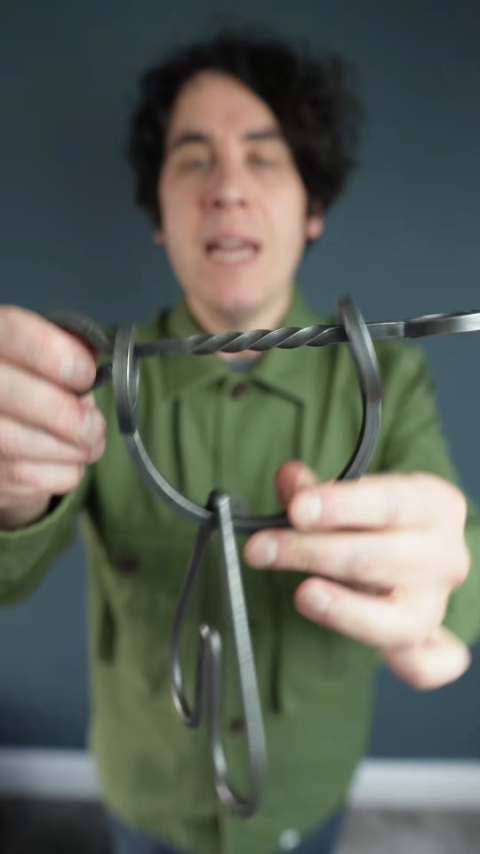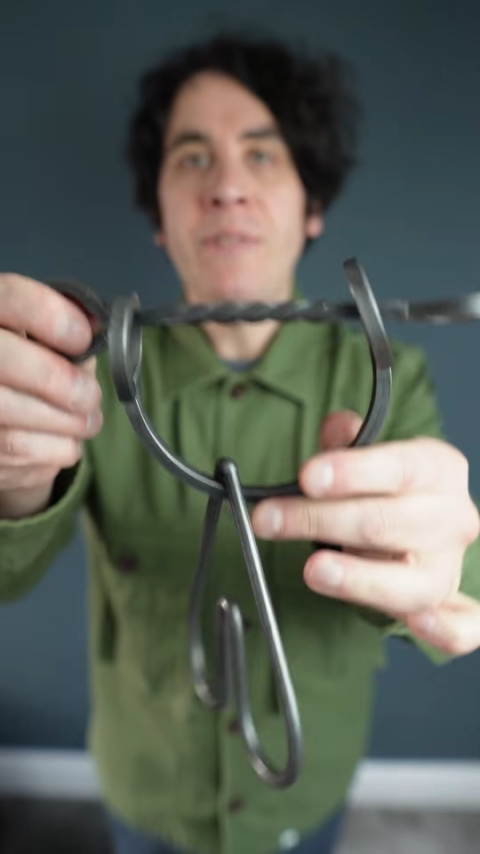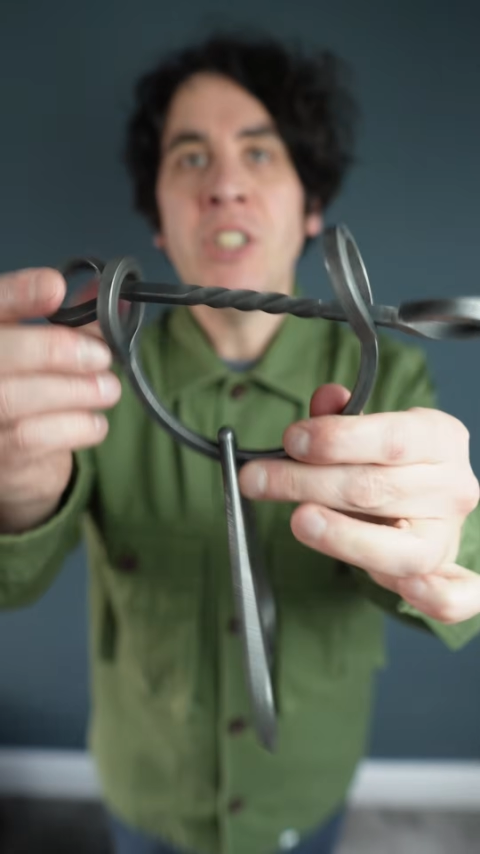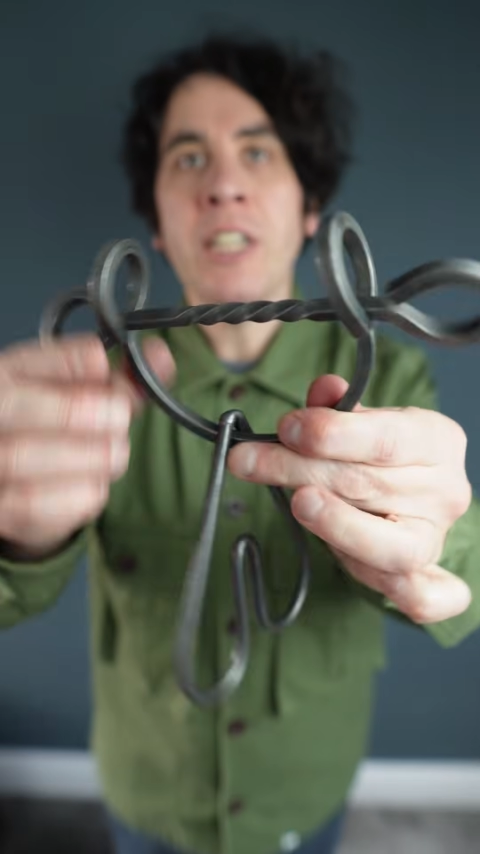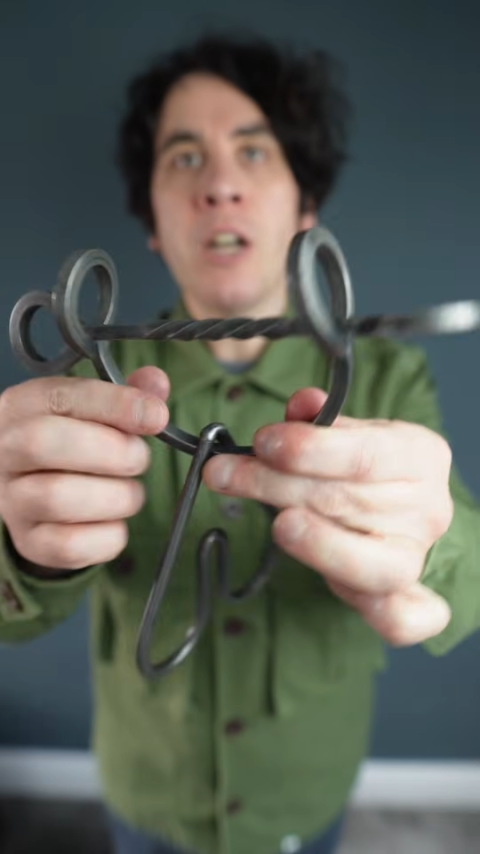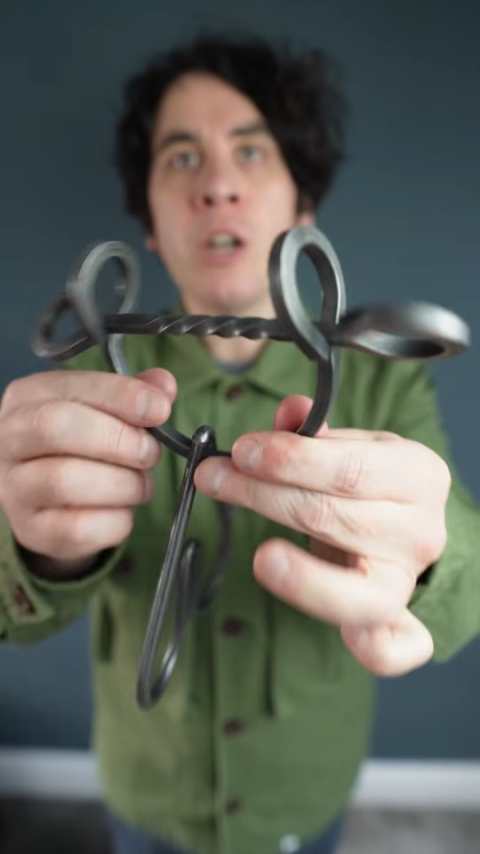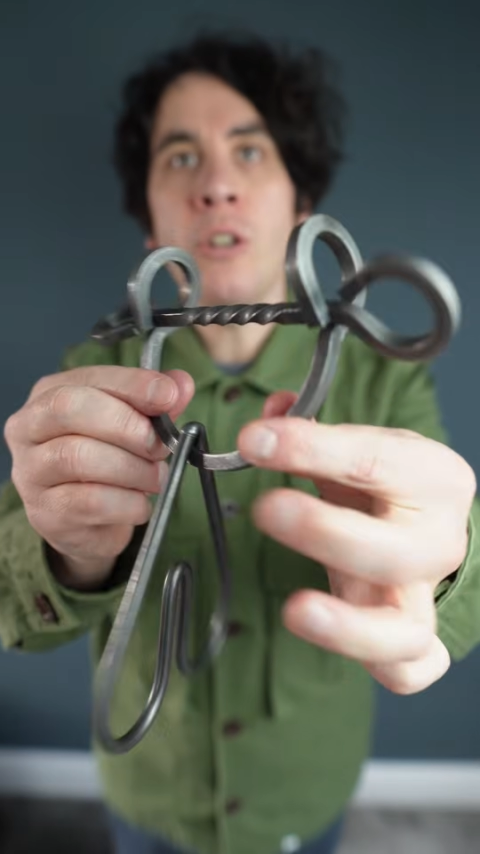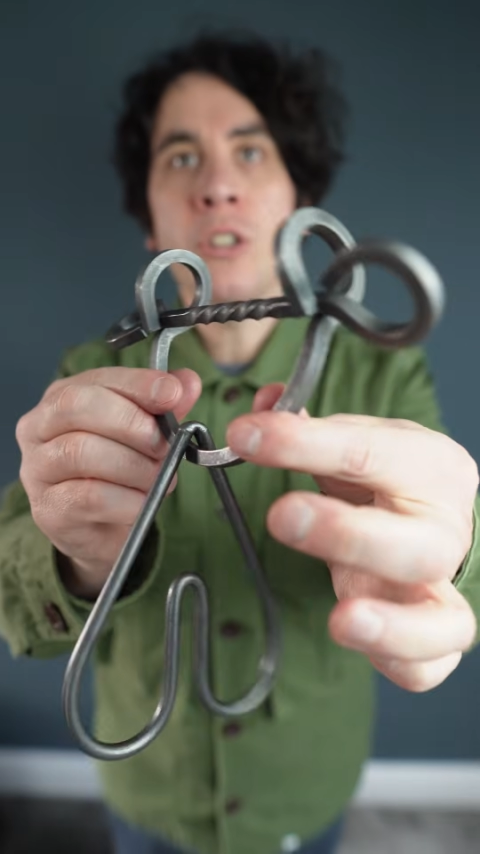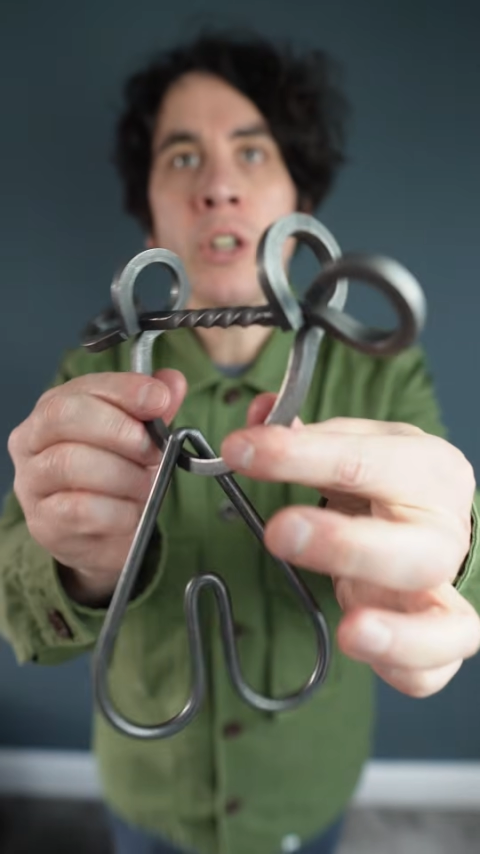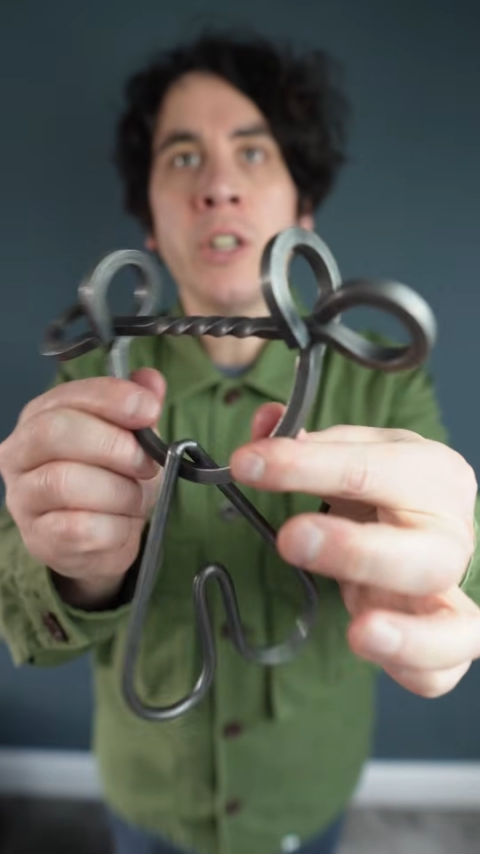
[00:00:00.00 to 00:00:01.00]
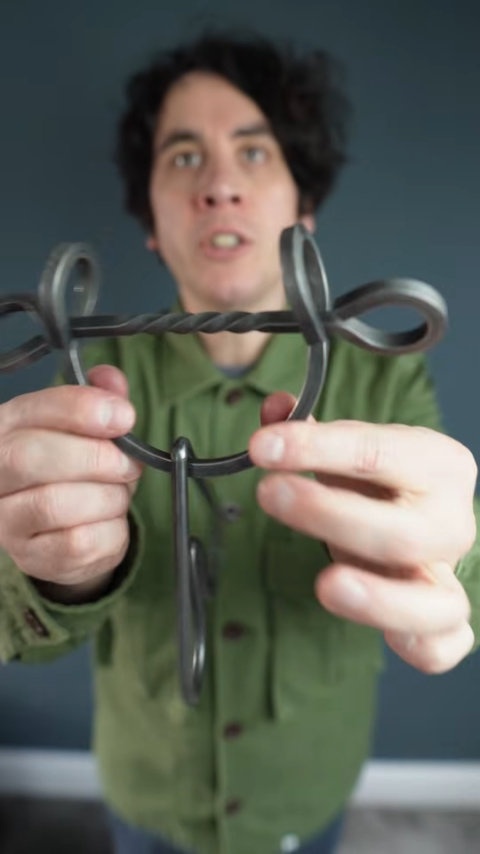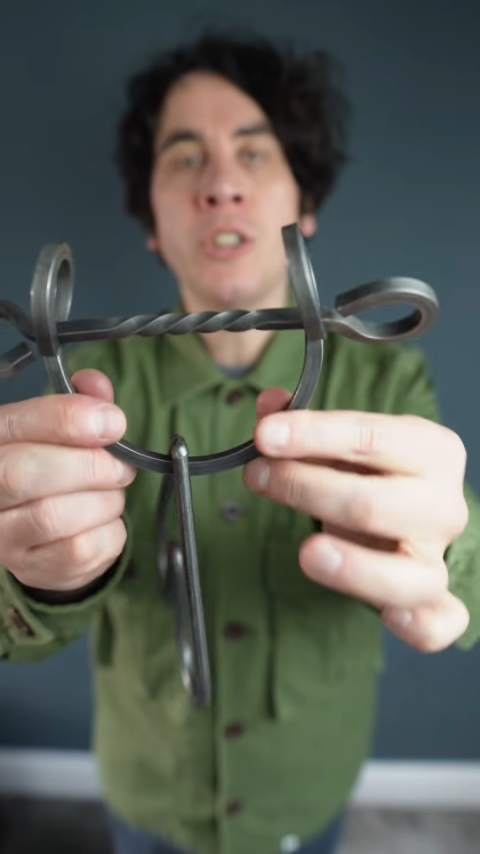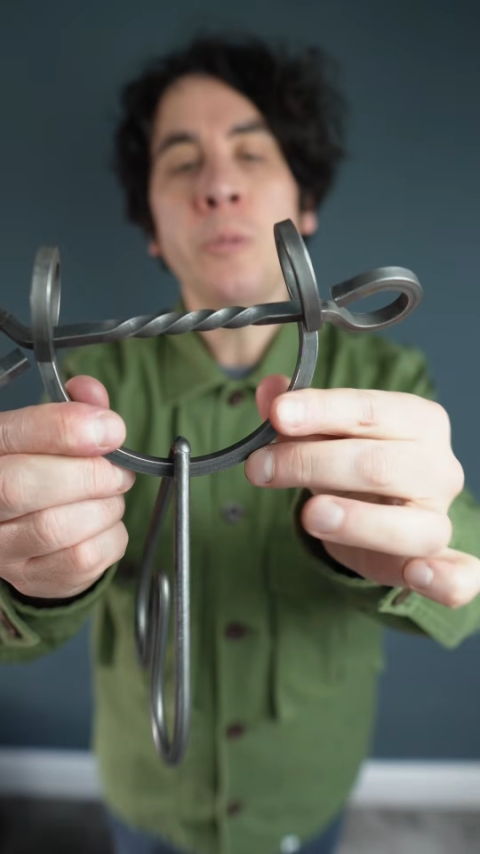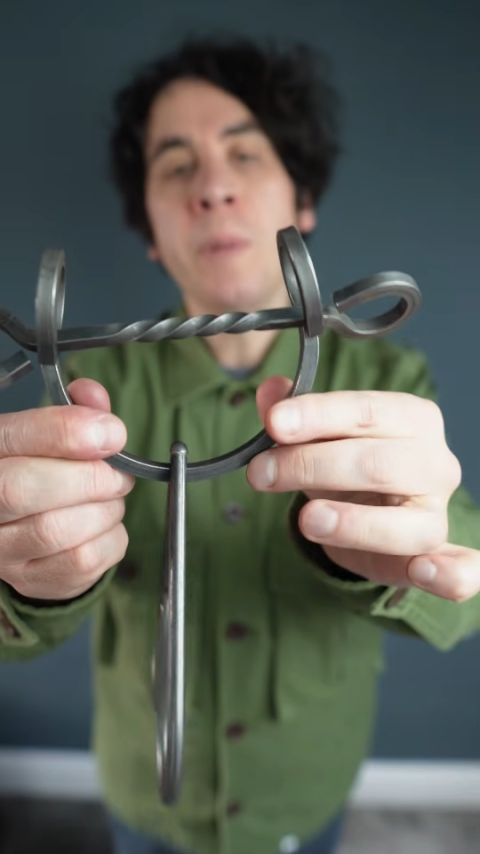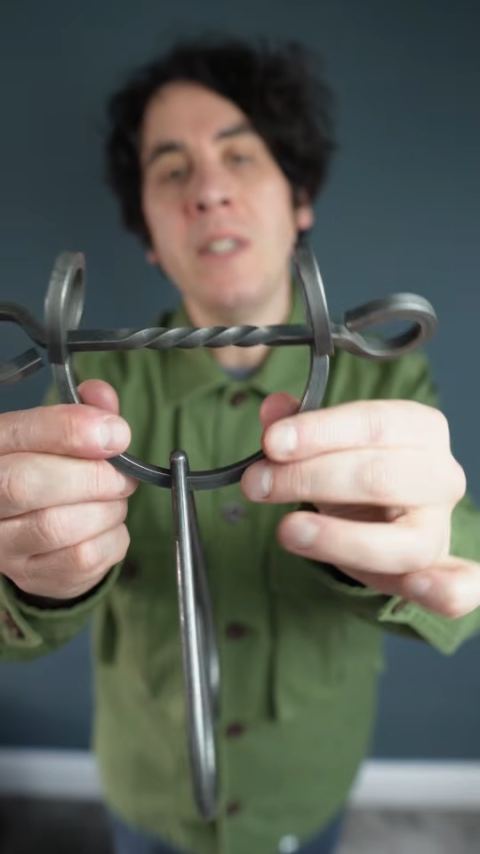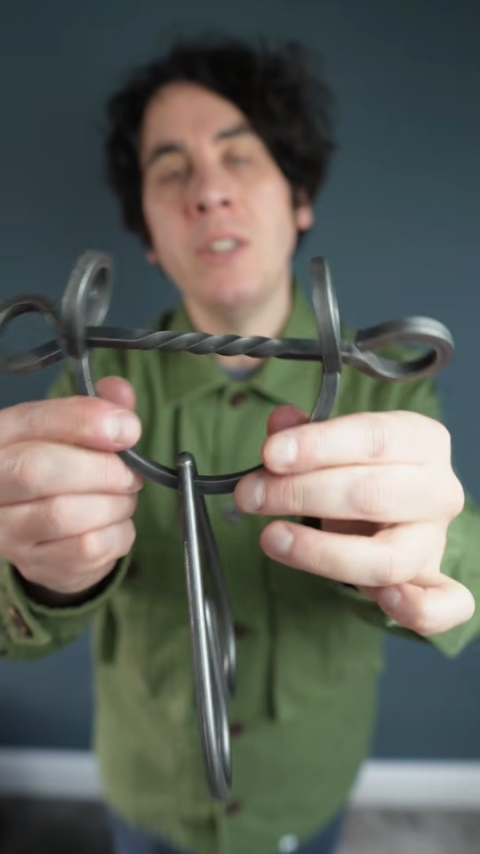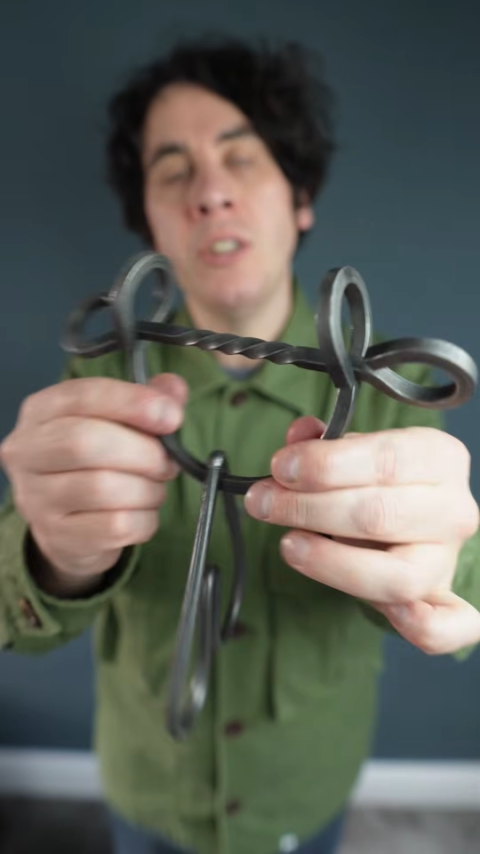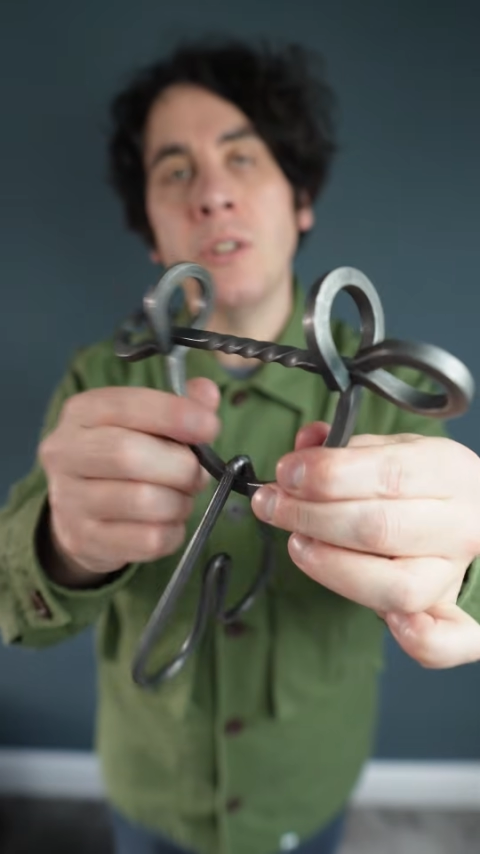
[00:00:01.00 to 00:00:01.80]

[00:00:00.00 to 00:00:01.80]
If you take a close look at the 2 pieces,